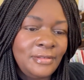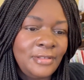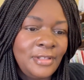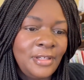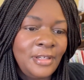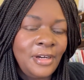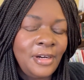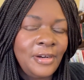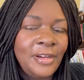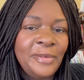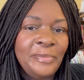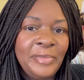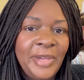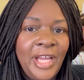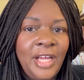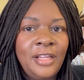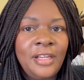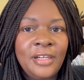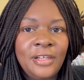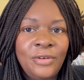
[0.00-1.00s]
her and
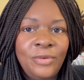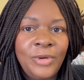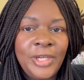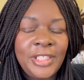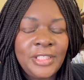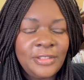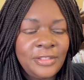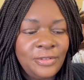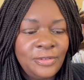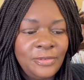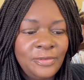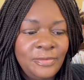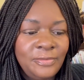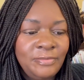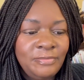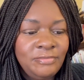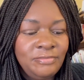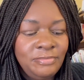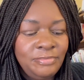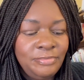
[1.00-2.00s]
Belle are going to,
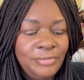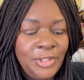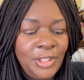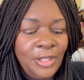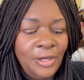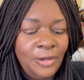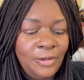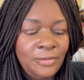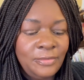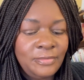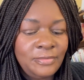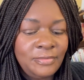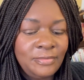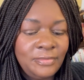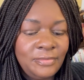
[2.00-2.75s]
you know,